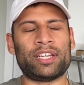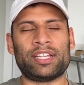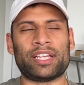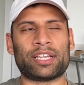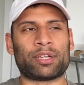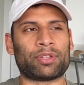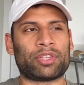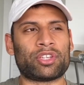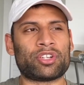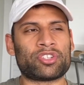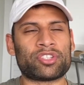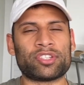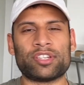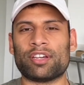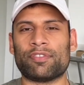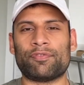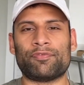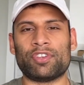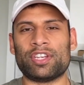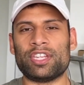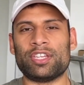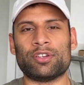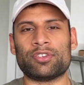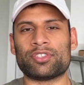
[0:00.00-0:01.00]
like there's enough
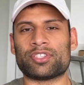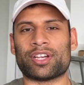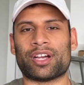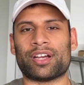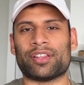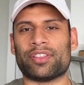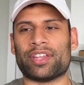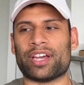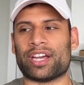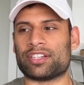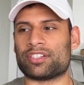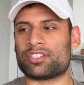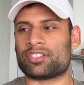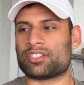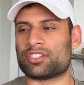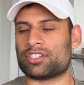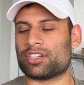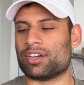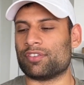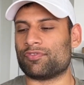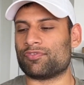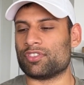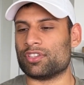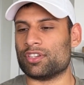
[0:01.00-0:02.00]
videos on that
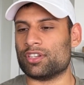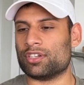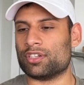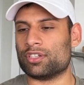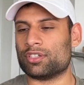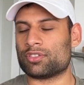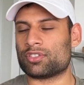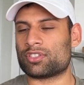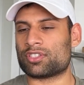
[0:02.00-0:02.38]
stuff, you know?